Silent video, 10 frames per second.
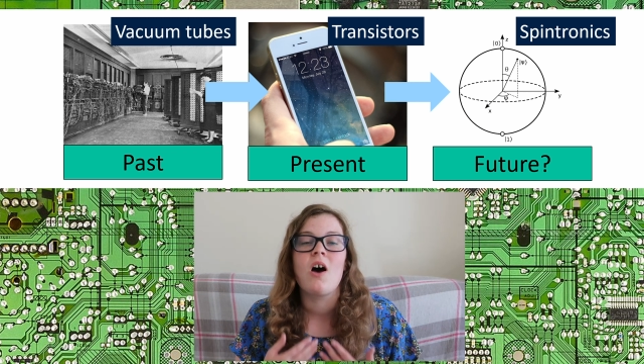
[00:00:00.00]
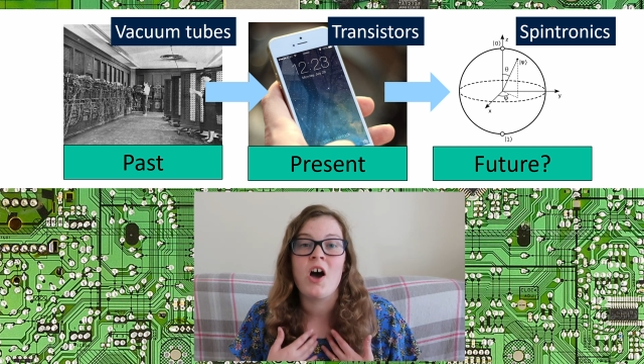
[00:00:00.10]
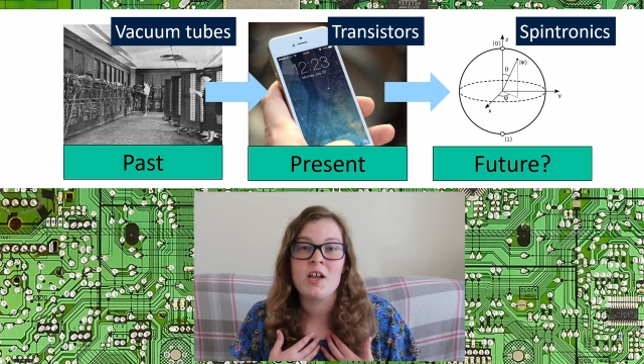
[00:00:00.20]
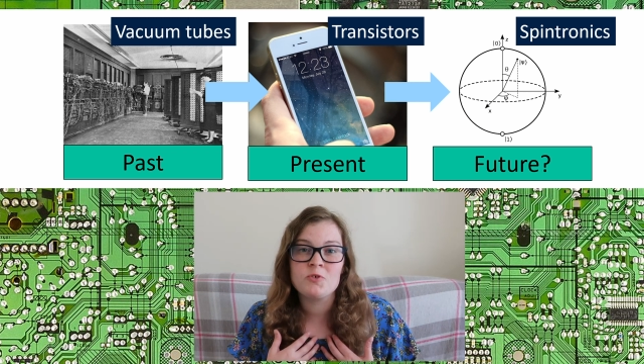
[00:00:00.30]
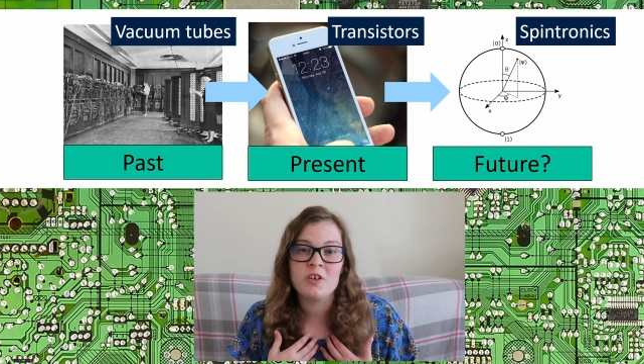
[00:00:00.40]

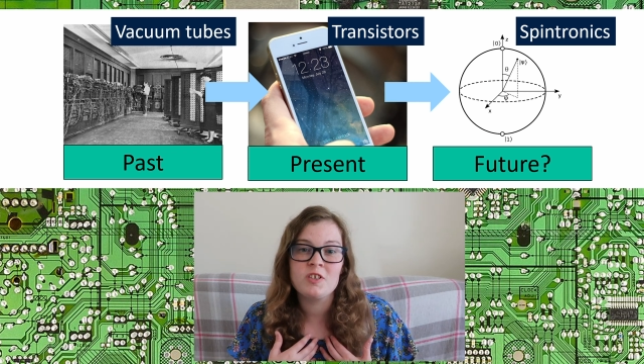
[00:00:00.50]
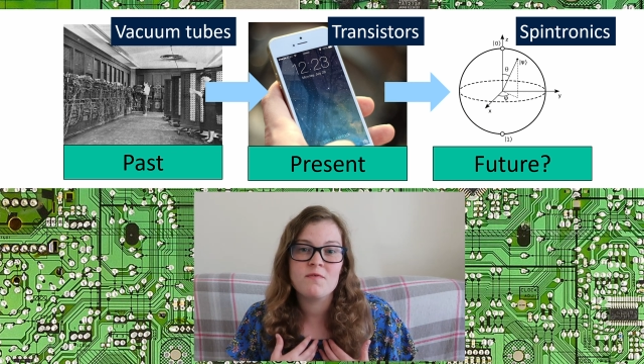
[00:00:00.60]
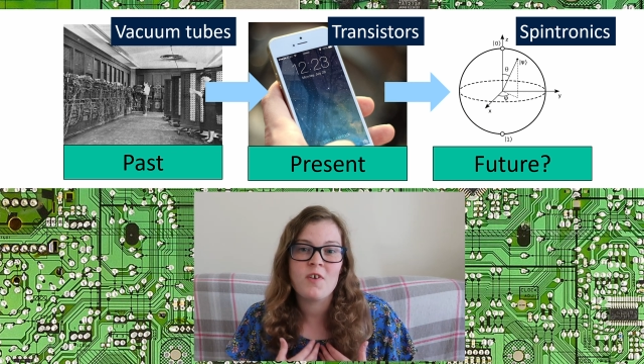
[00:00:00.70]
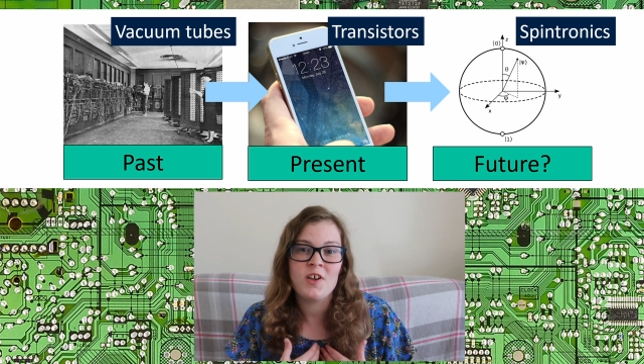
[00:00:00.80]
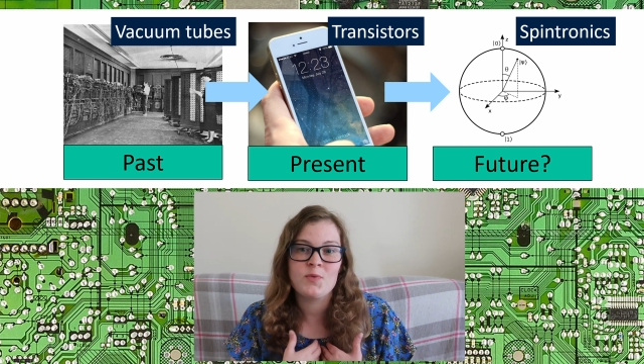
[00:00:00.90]
I'm trying to
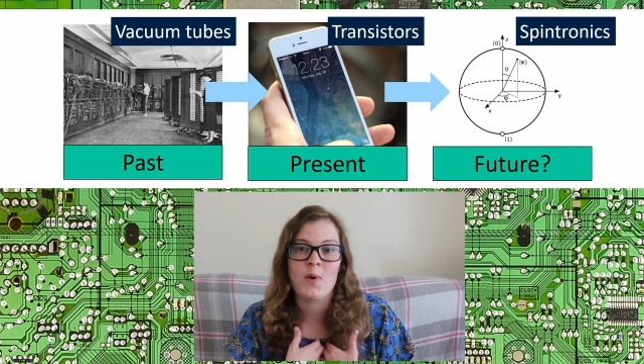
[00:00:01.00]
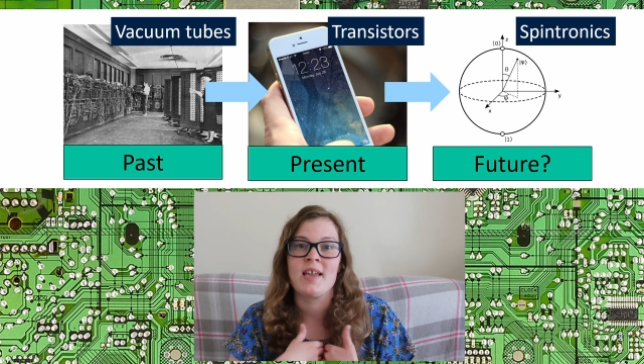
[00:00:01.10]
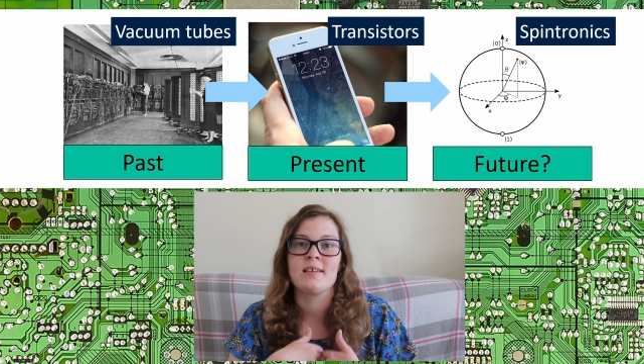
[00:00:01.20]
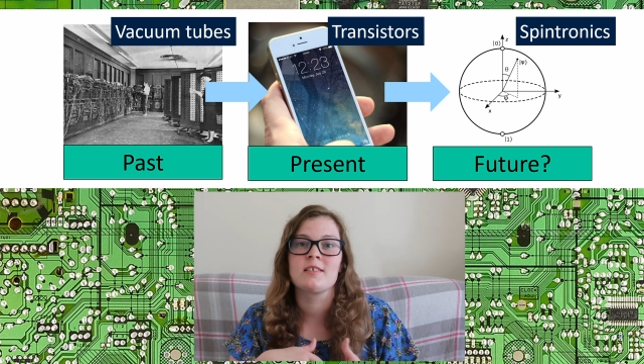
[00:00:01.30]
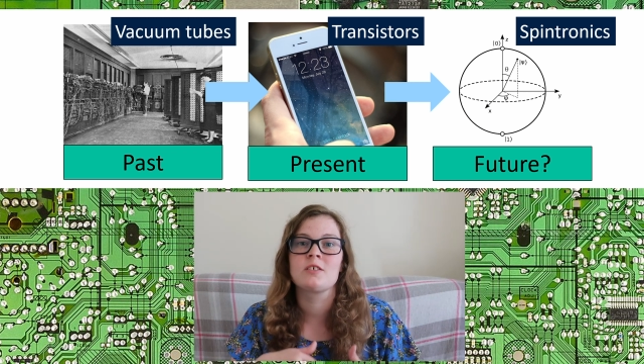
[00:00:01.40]
find
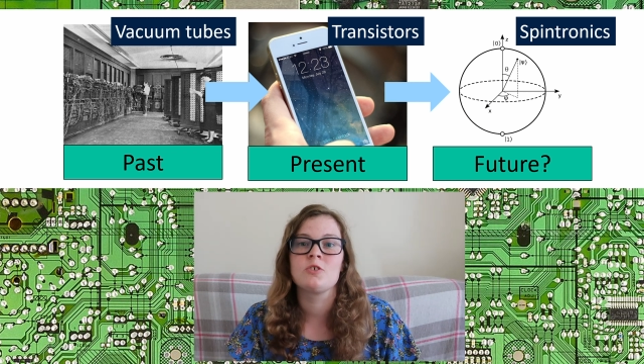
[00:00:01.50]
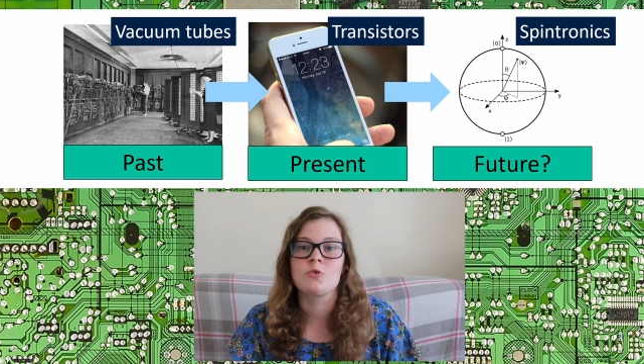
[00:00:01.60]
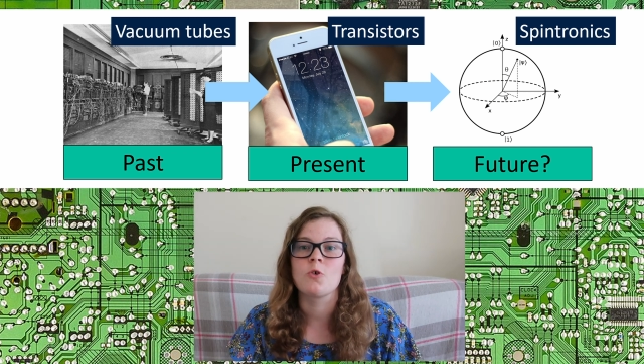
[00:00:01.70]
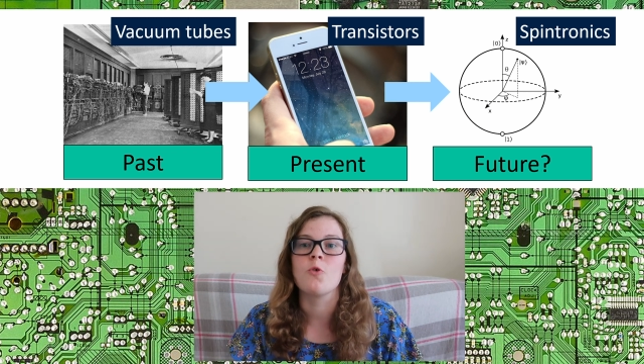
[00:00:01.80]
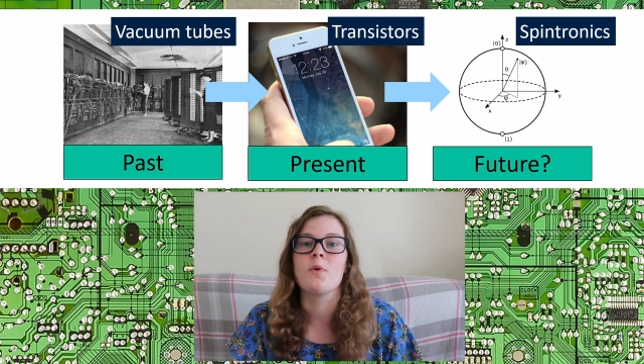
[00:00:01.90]
ways to
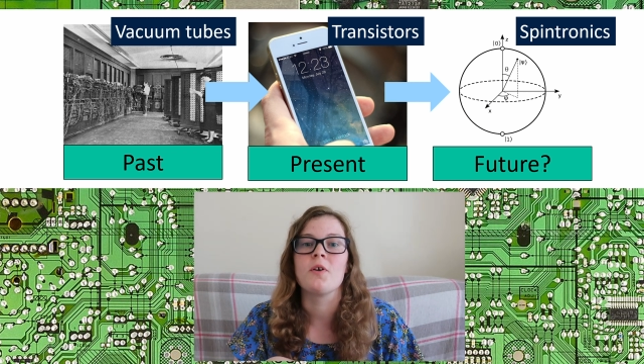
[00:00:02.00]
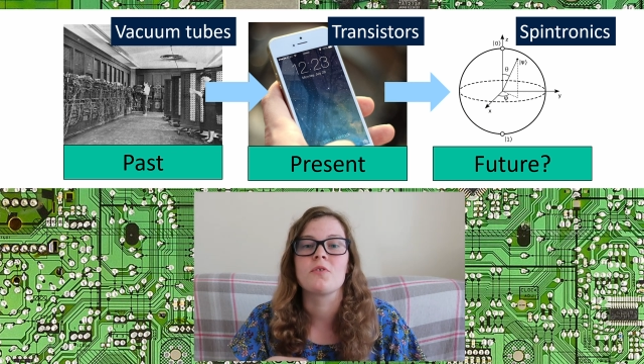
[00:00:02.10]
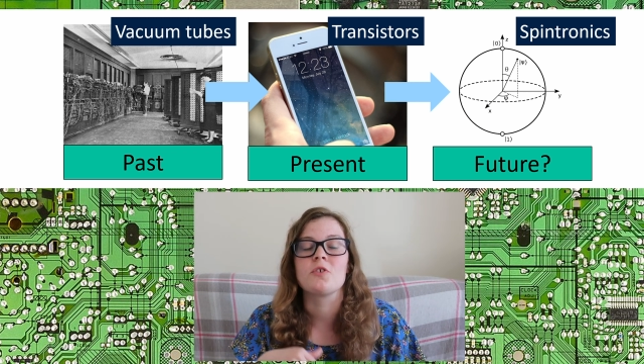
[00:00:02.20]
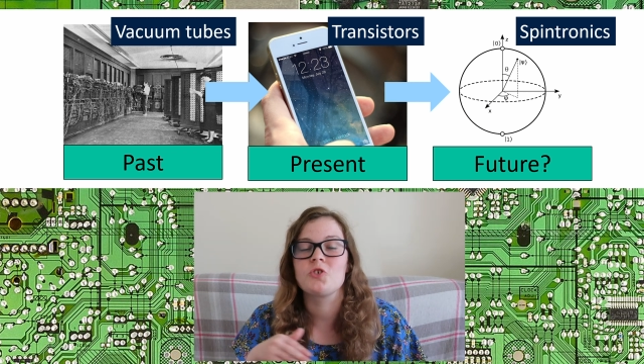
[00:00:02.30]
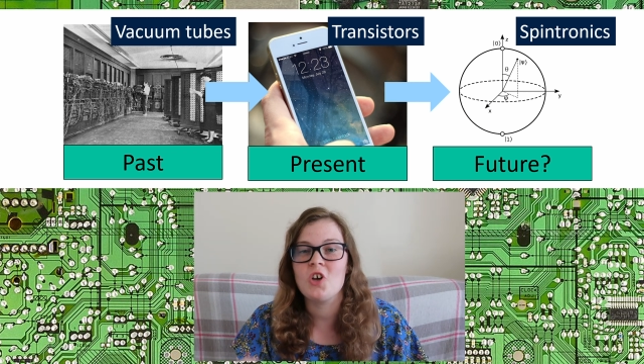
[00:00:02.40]
control both
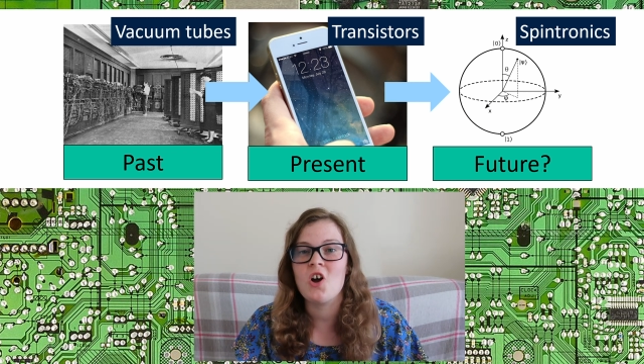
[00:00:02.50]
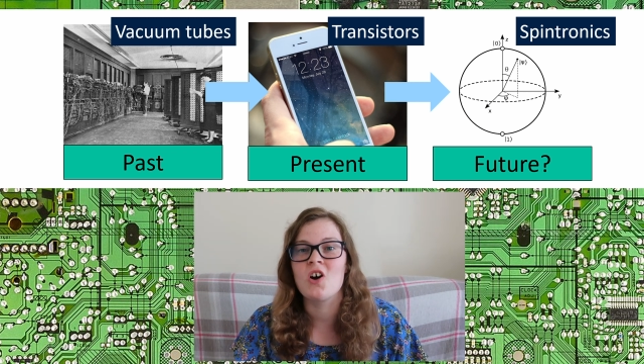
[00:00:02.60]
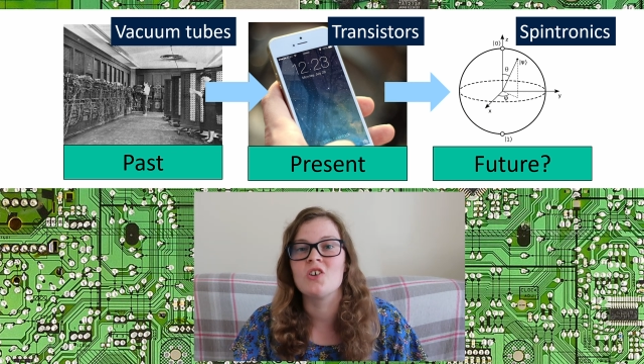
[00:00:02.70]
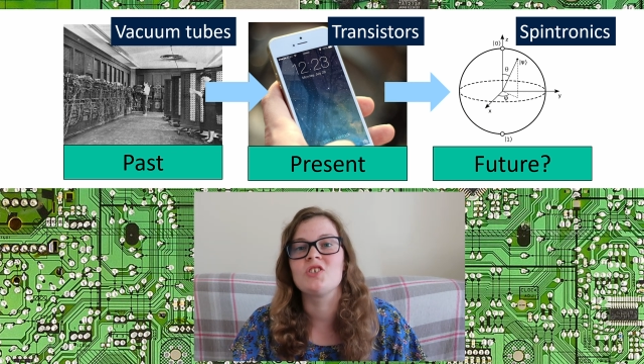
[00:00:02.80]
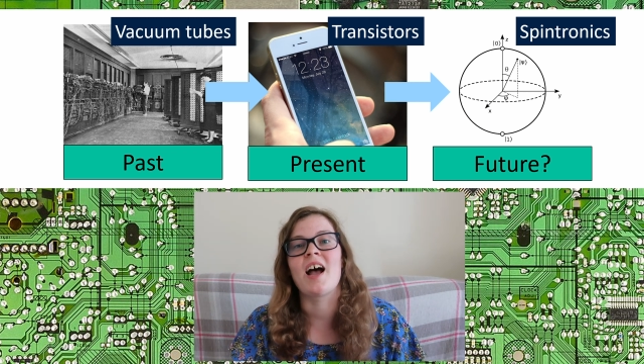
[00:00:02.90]
the
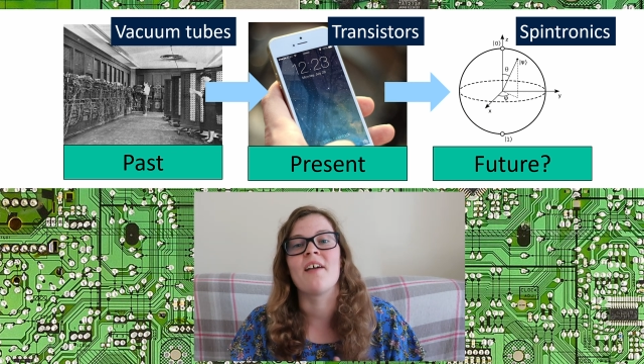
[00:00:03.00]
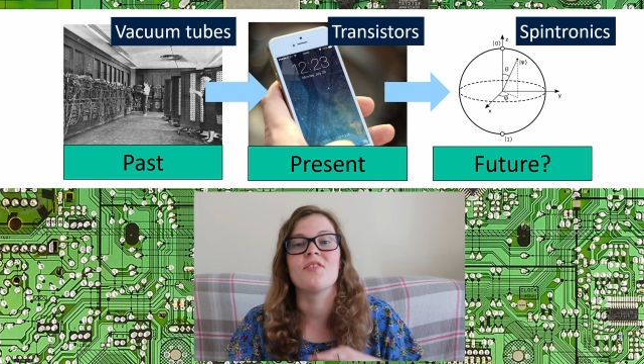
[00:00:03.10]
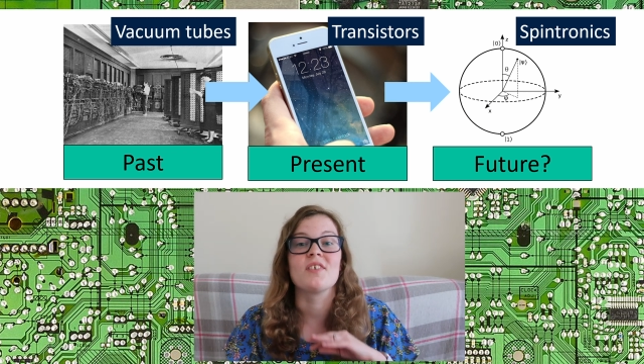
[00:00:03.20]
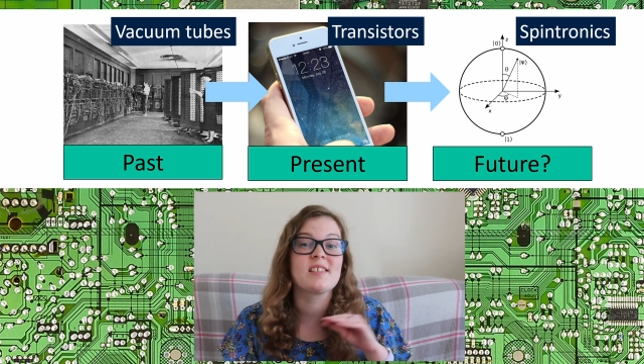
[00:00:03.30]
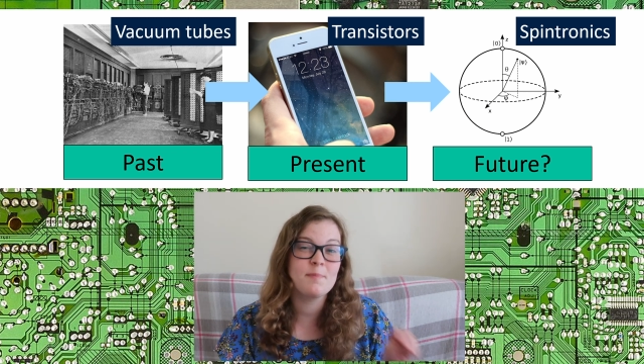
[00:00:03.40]
charge and
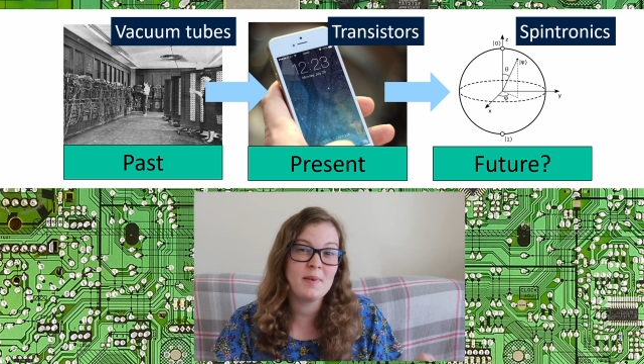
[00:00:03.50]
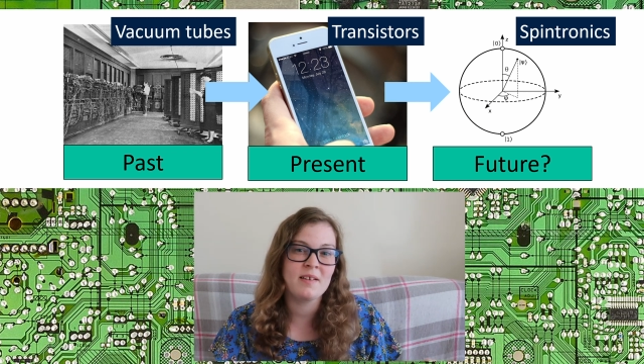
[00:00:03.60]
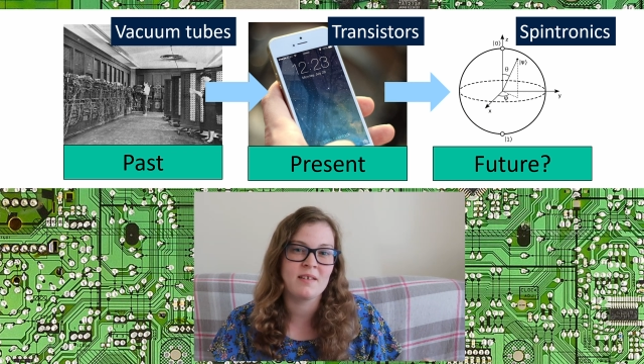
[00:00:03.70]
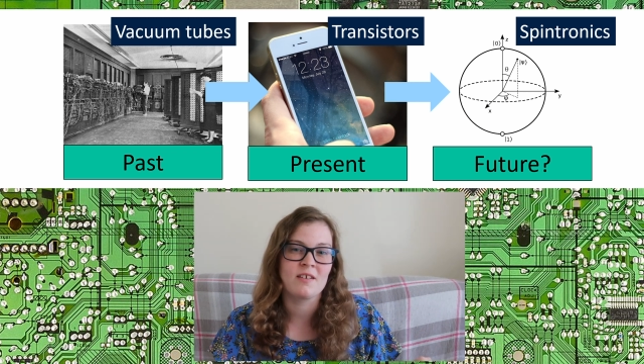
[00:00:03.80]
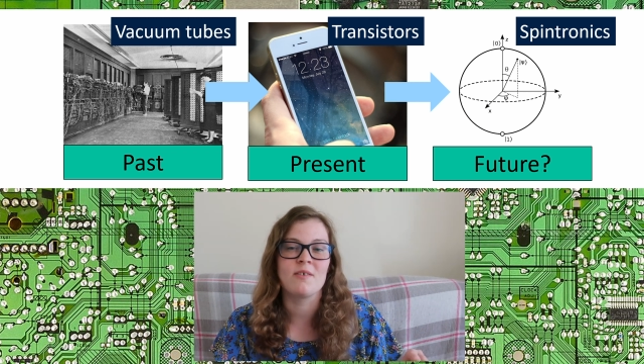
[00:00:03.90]
the spin